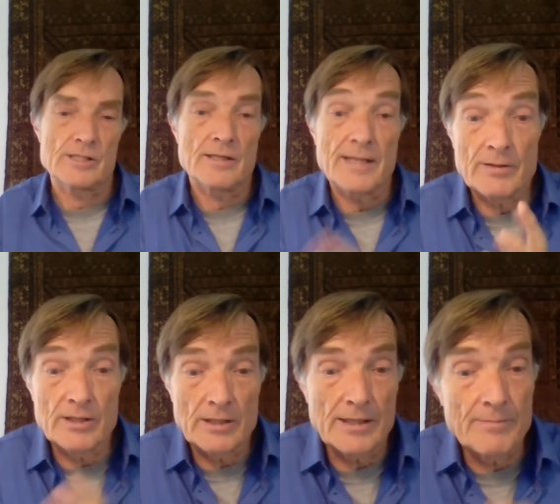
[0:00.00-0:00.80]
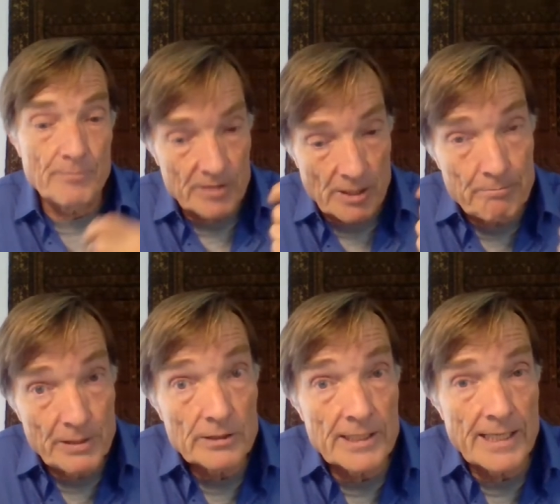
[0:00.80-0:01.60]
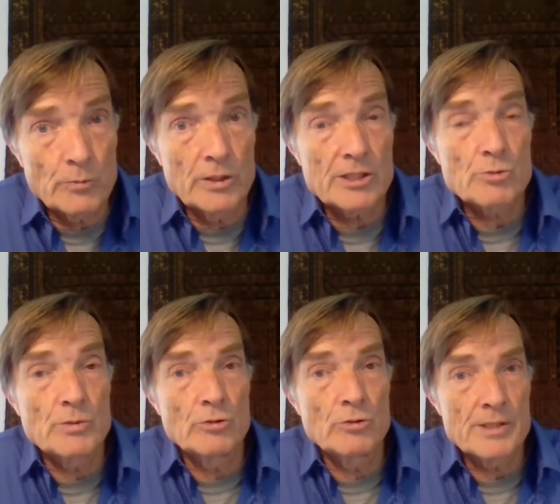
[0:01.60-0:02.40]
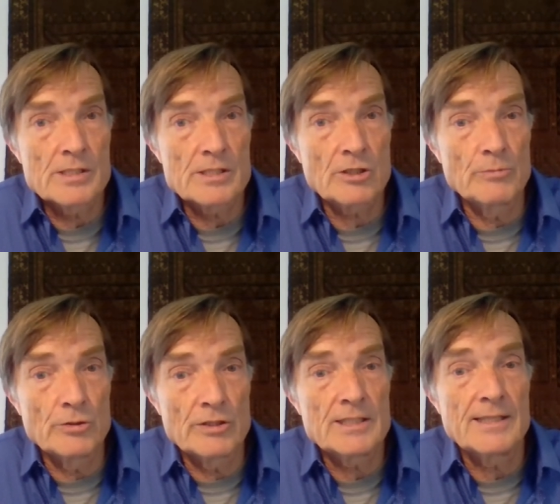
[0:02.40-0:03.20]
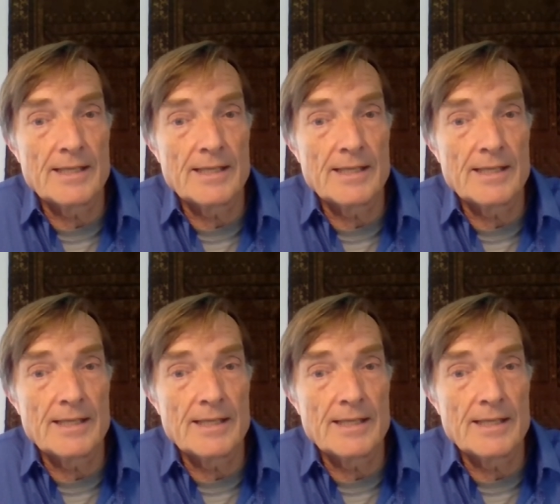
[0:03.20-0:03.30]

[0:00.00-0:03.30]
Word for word: So that, so build networks with your business community